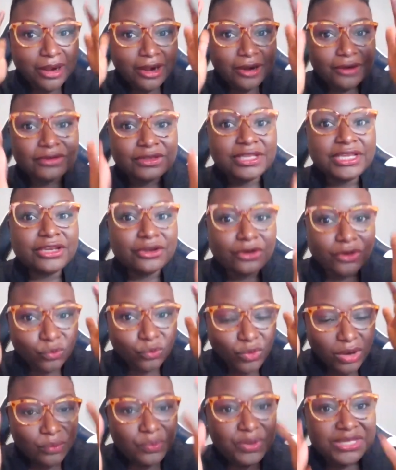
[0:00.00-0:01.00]
our leader,
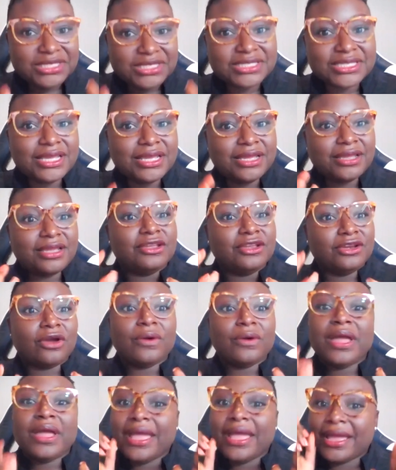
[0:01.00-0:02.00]
what we see,
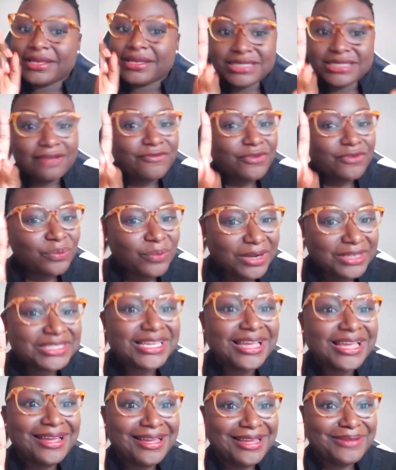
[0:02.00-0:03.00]
except for one
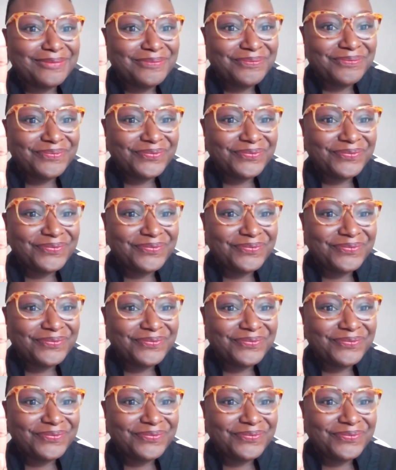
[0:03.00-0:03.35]
time.